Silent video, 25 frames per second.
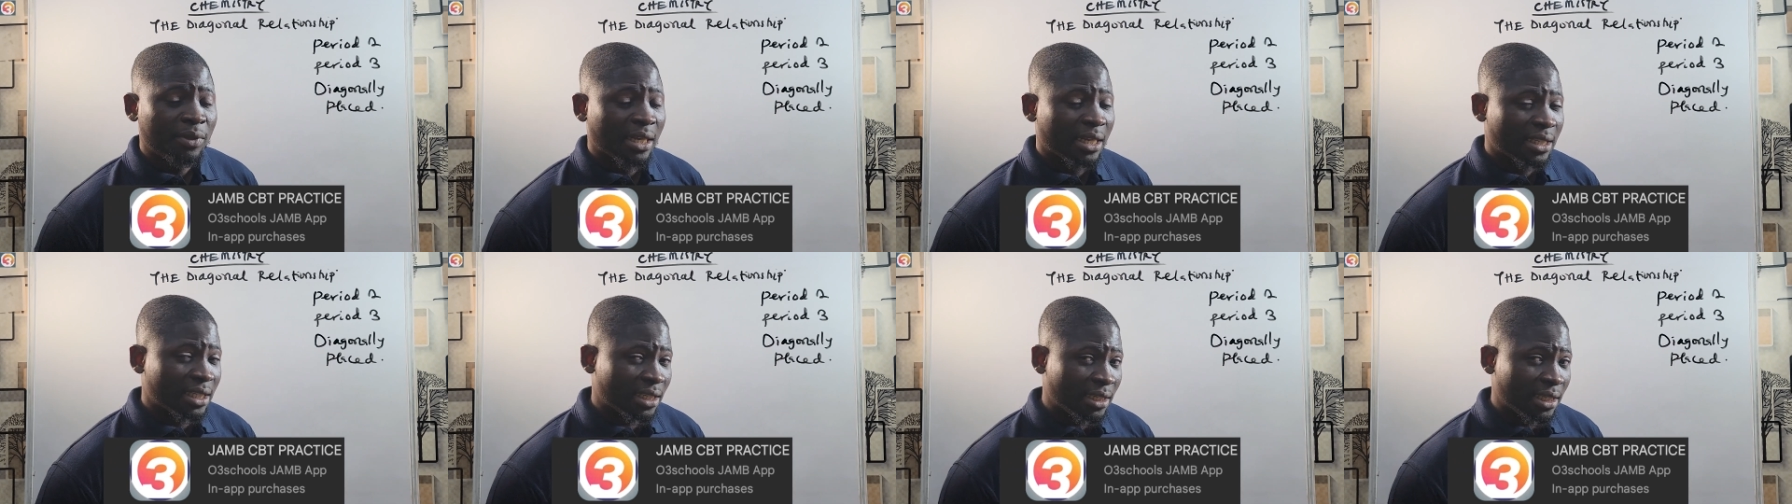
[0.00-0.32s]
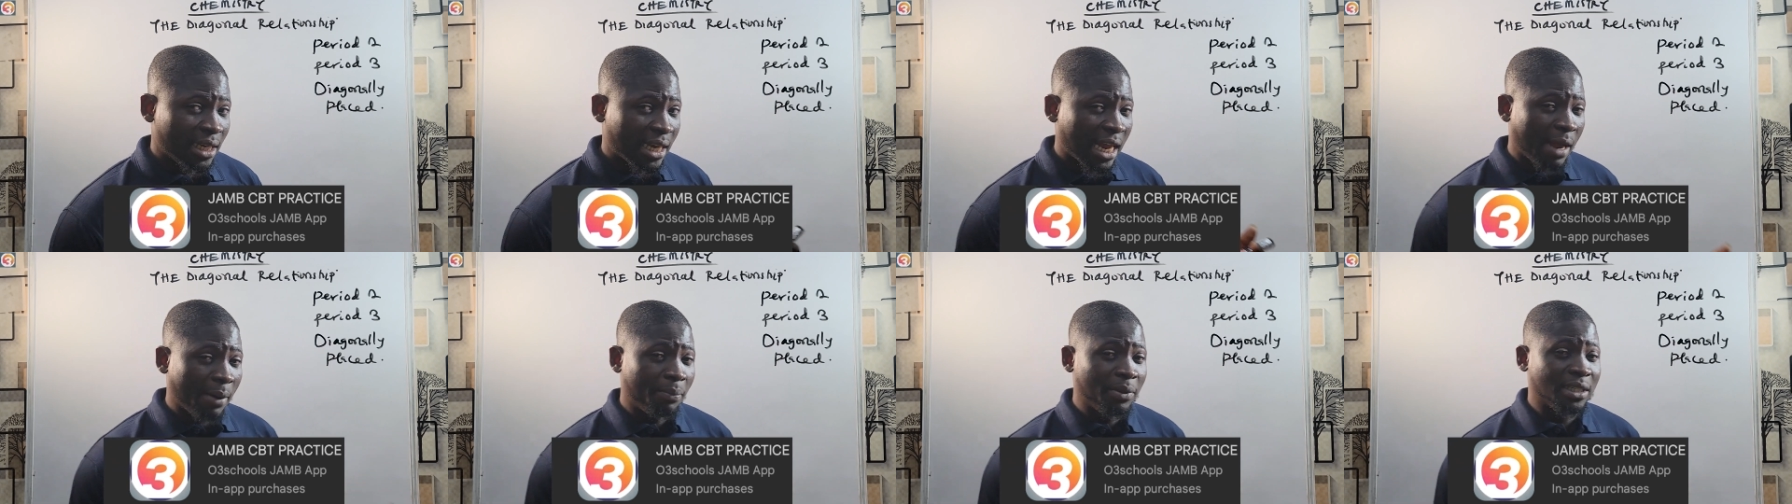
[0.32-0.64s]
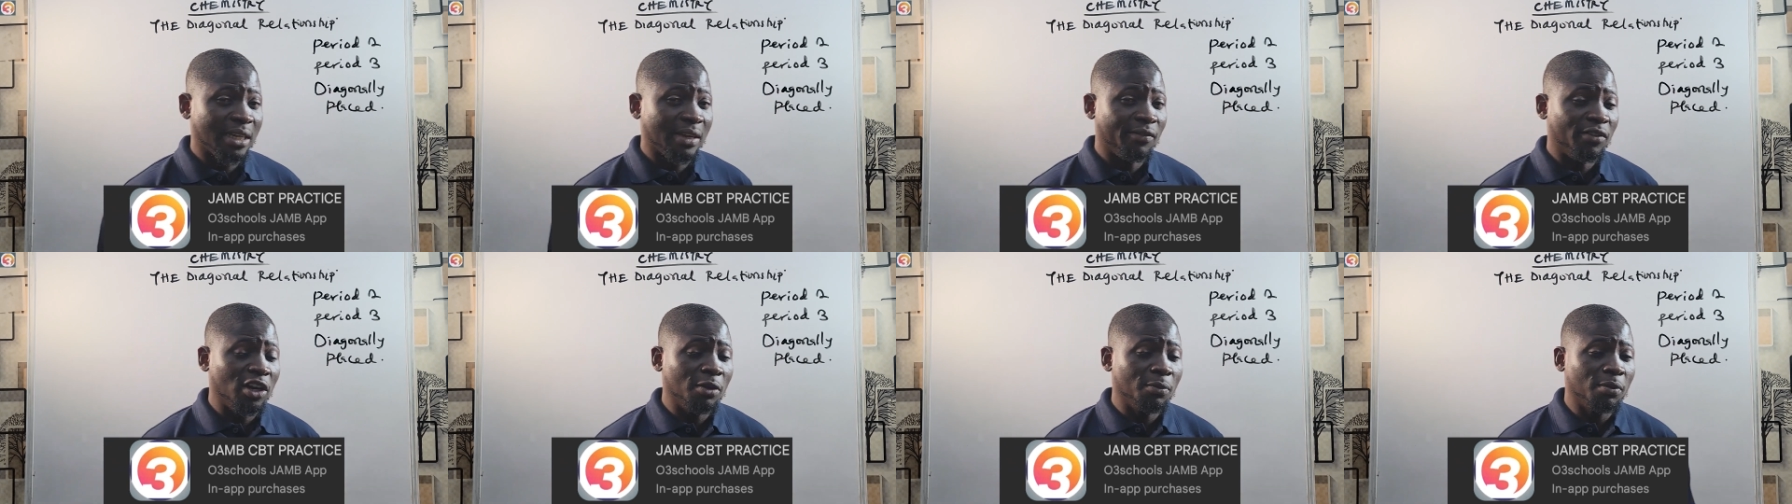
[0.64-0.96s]
the app is
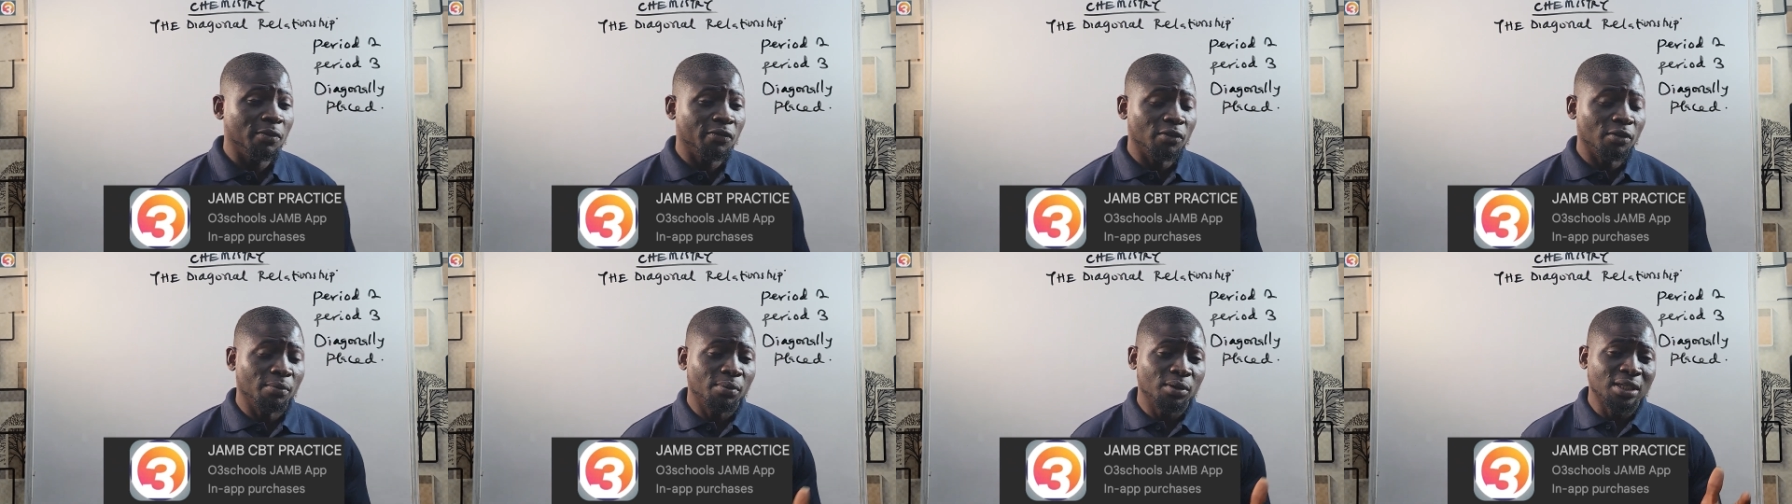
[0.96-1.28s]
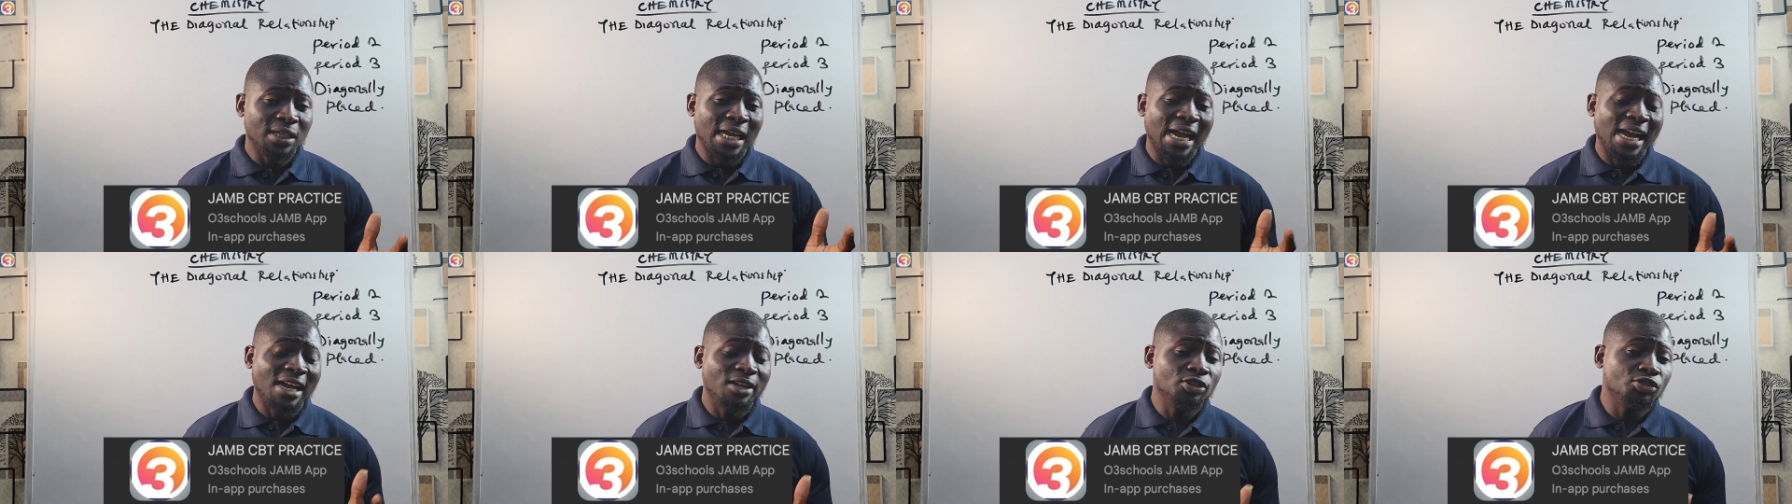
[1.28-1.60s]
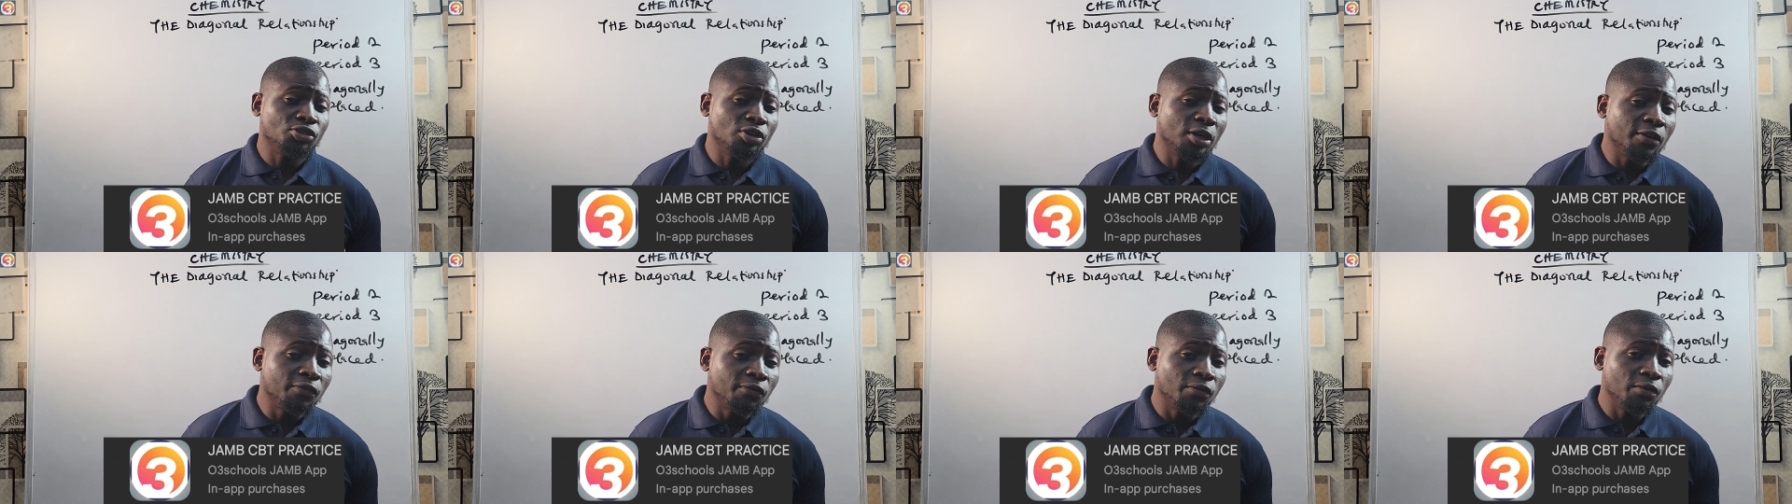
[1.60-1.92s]
available for both android